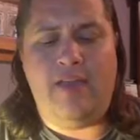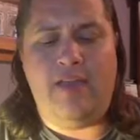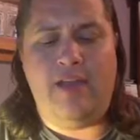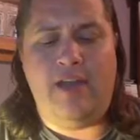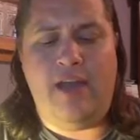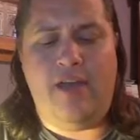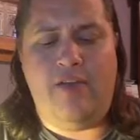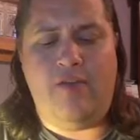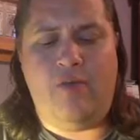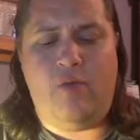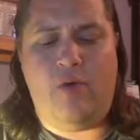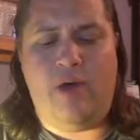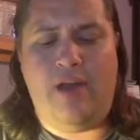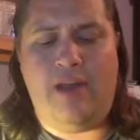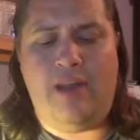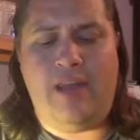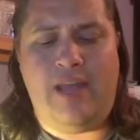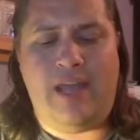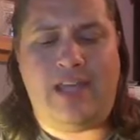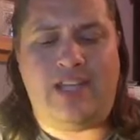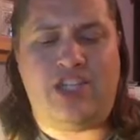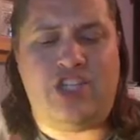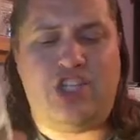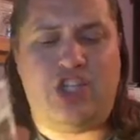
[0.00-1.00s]
another one,
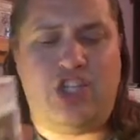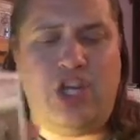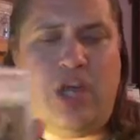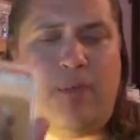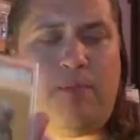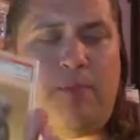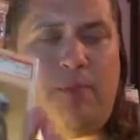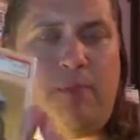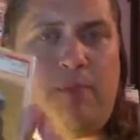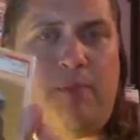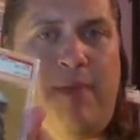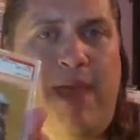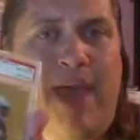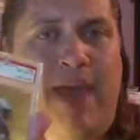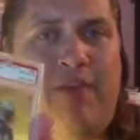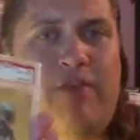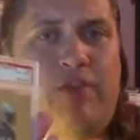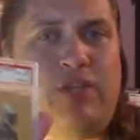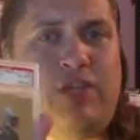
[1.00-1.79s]
they chip the bad.